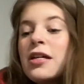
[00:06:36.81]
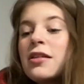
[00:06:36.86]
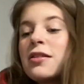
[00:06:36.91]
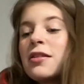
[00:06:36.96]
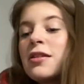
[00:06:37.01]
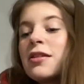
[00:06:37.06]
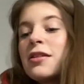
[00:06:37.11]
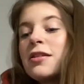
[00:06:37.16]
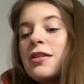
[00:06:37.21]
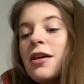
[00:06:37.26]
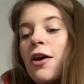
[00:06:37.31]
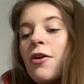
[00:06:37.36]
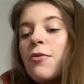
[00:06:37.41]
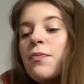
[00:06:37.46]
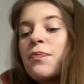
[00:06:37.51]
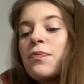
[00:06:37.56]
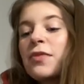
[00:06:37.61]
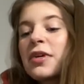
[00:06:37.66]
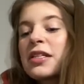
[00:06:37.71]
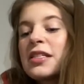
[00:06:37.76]
So
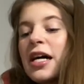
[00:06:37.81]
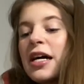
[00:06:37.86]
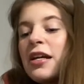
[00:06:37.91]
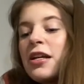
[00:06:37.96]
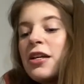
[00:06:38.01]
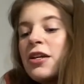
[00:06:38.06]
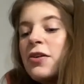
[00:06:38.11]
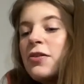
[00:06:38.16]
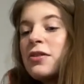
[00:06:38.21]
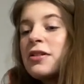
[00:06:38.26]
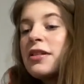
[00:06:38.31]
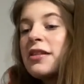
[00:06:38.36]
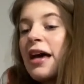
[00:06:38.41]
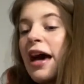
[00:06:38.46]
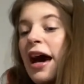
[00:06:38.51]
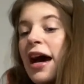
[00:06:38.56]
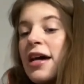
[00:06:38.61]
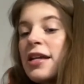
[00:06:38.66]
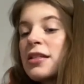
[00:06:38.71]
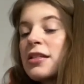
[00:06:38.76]
I'm excited to use
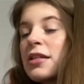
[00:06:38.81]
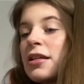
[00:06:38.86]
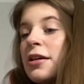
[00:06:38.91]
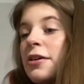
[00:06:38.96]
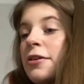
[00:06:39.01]
that.